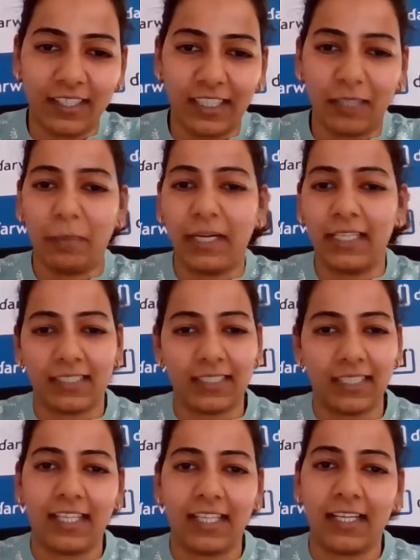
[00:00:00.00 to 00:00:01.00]
in the
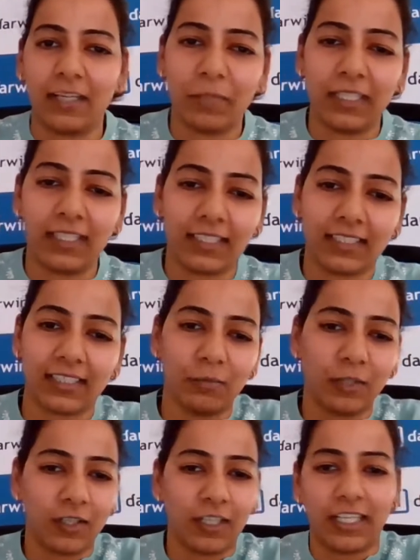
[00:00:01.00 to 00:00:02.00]
past, it can be the
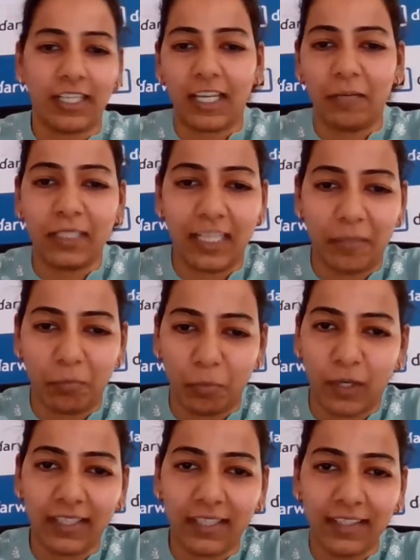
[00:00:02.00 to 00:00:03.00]
customer or it can be the
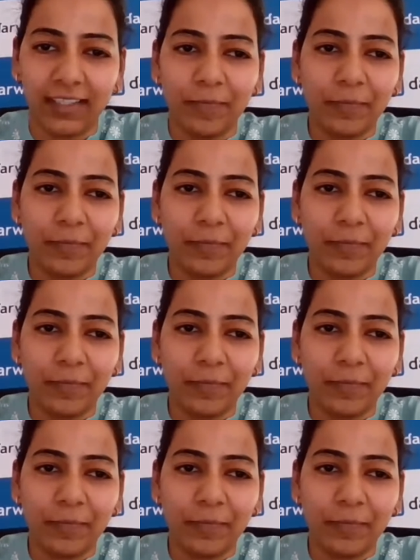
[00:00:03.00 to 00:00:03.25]
employee.